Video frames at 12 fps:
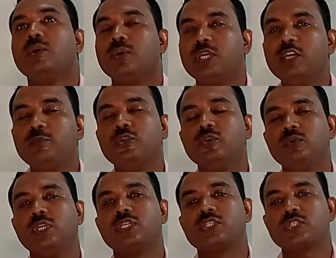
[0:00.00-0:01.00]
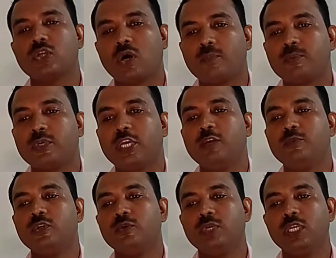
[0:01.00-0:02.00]
If you will stop, if
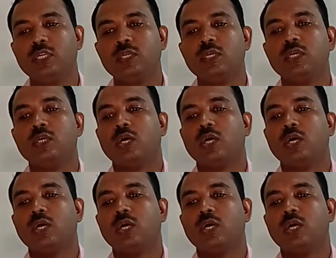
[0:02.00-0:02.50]
you will